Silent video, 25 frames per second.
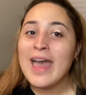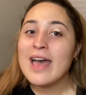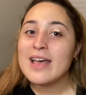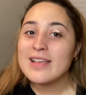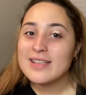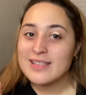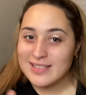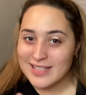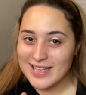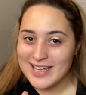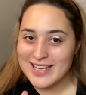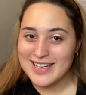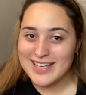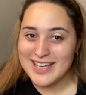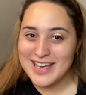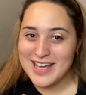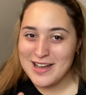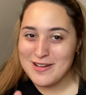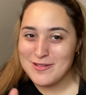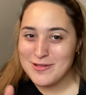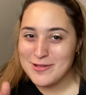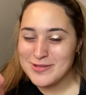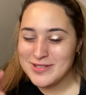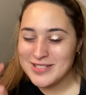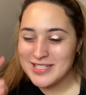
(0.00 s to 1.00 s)

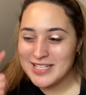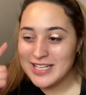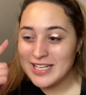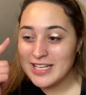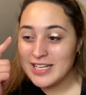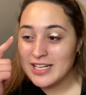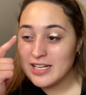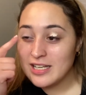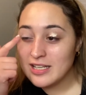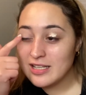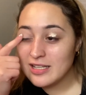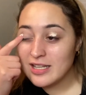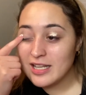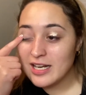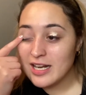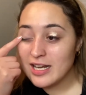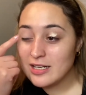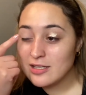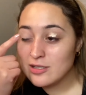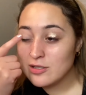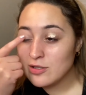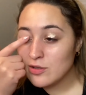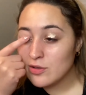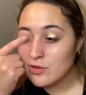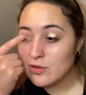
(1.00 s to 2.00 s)
routine that I
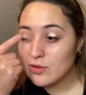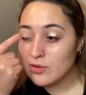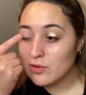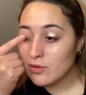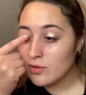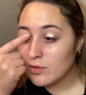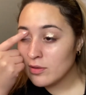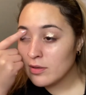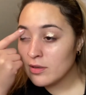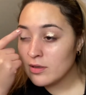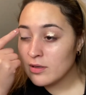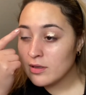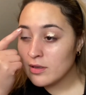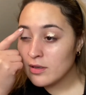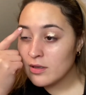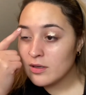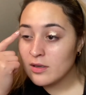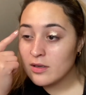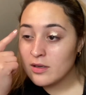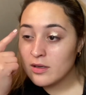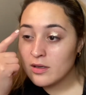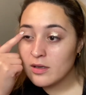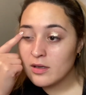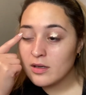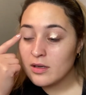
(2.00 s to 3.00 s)
do
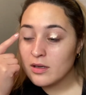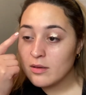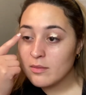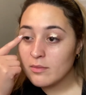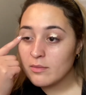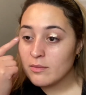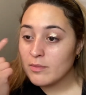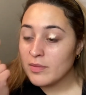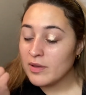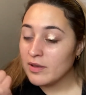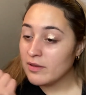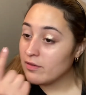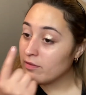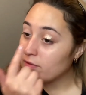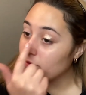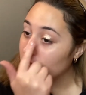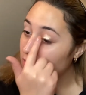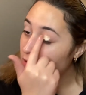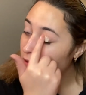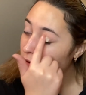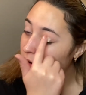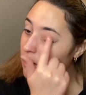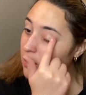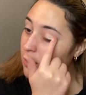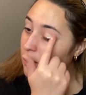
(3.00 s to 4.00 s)

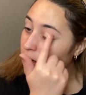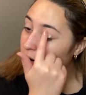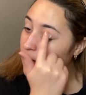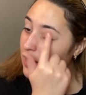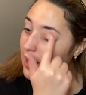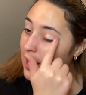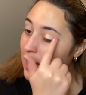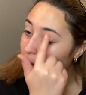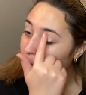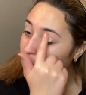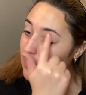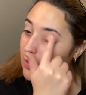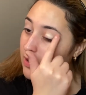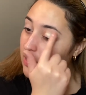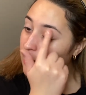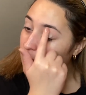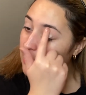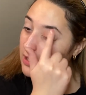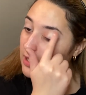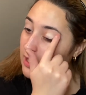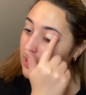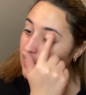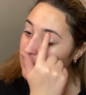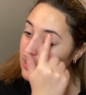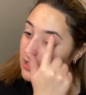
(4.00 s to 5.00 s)
before I put on
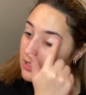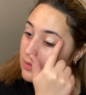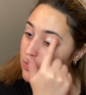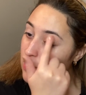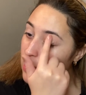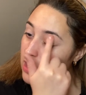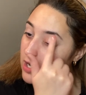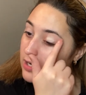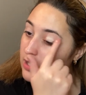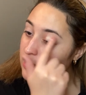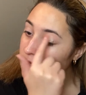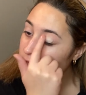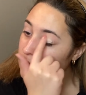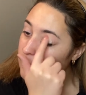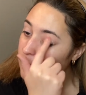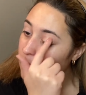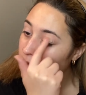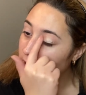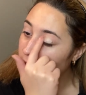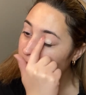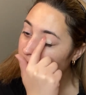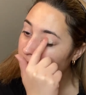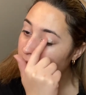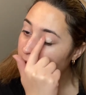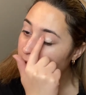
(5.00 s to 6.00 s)
any of these products,
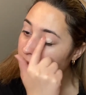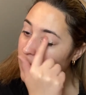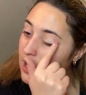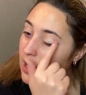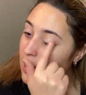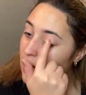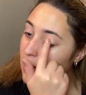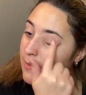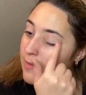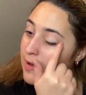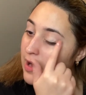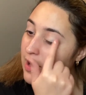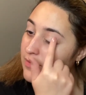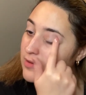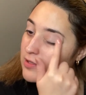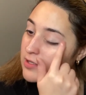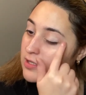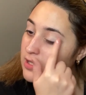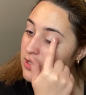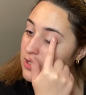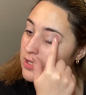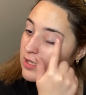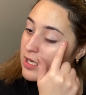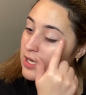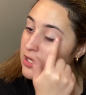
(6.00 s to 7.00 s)
but I'm obviously
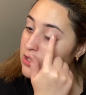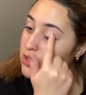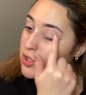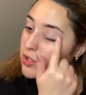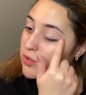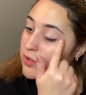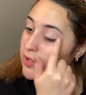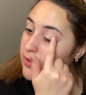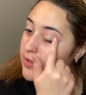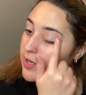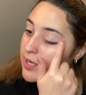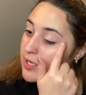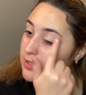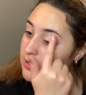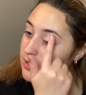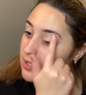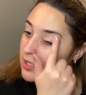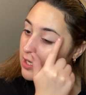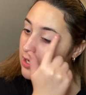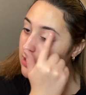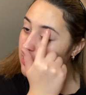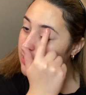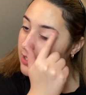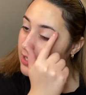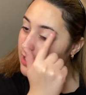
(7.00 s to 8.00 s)
not showing you guys today
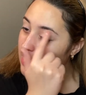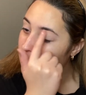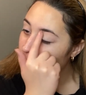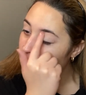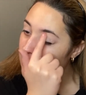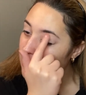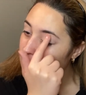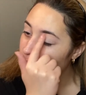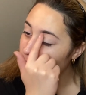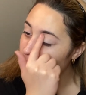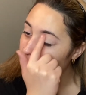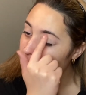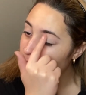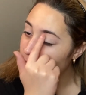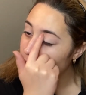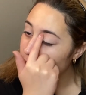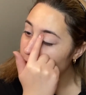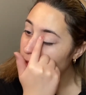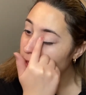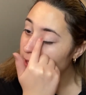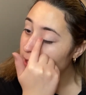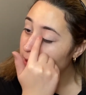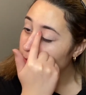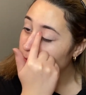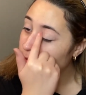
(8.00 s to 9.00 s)
on camera.
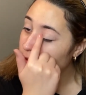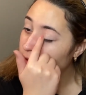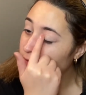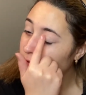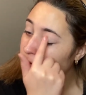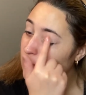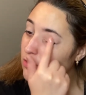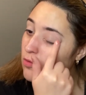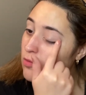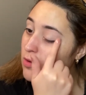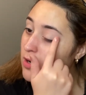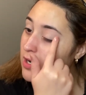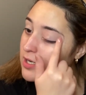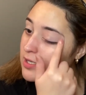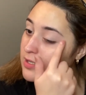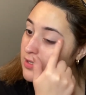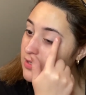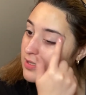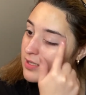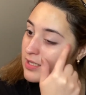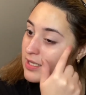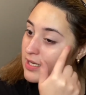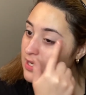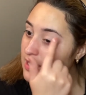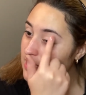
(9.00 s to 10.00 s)
But if you want to
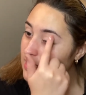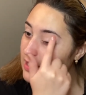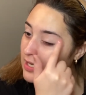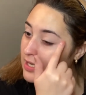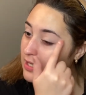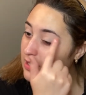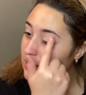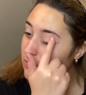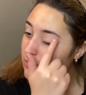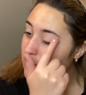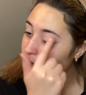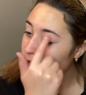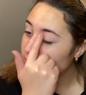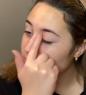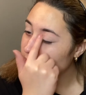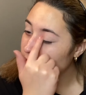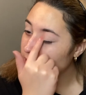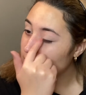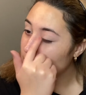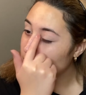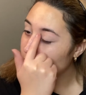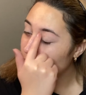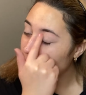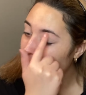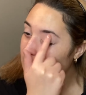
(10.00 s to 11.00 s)
see it and you want to see the
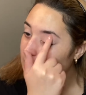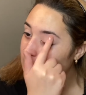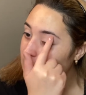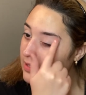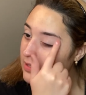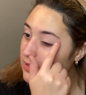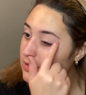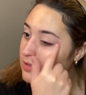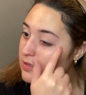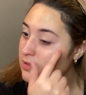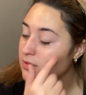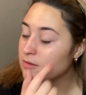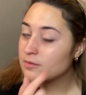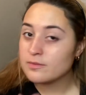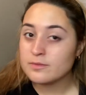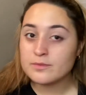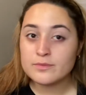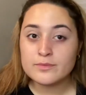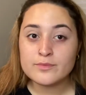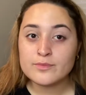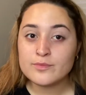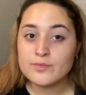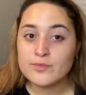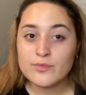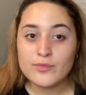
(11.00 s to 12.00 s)
products,
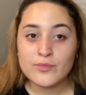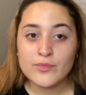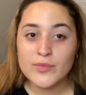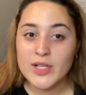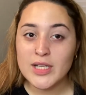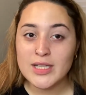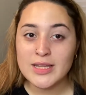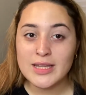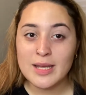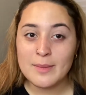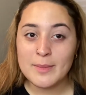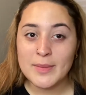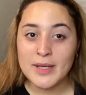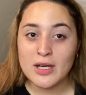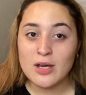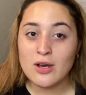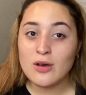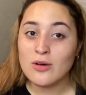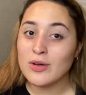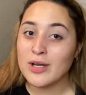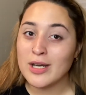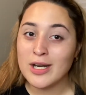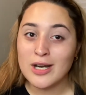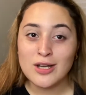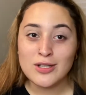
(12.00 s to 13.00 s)
let me know
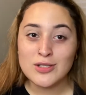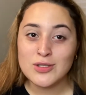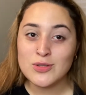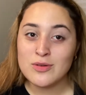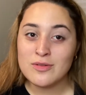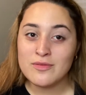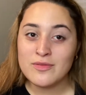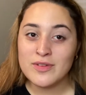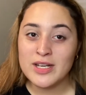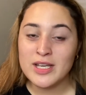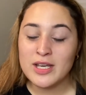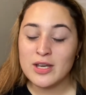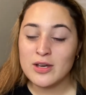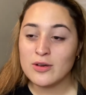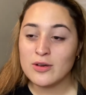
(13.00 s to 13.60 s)
and I'll do a video.